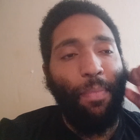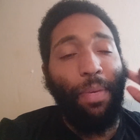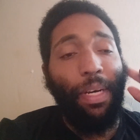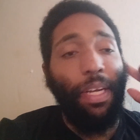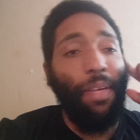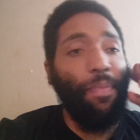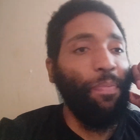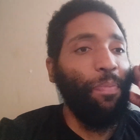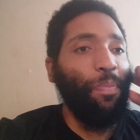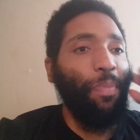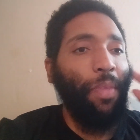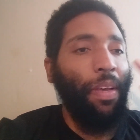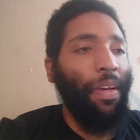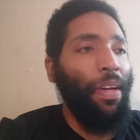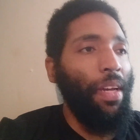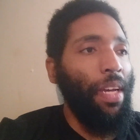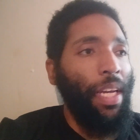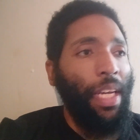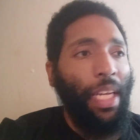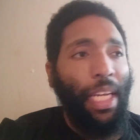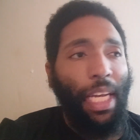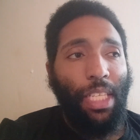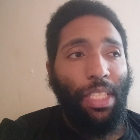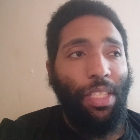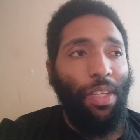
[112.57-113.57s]
But
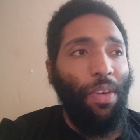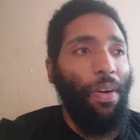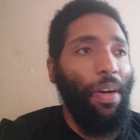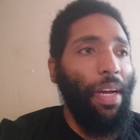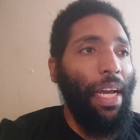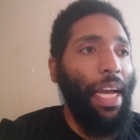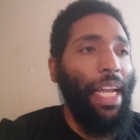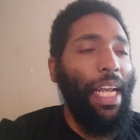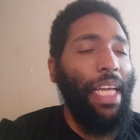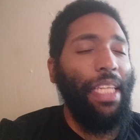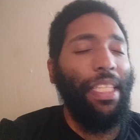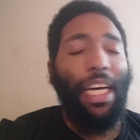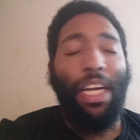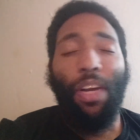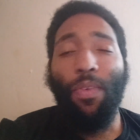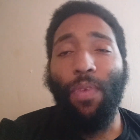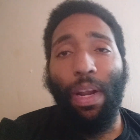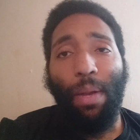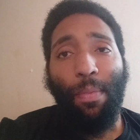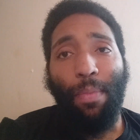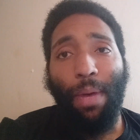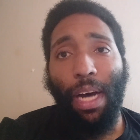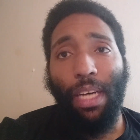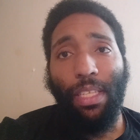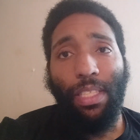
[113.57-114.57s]
yeah, so, and he's an
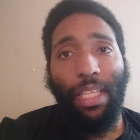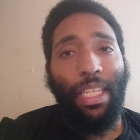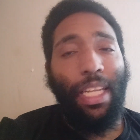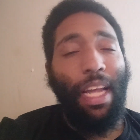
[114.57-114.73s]
underrated boxer.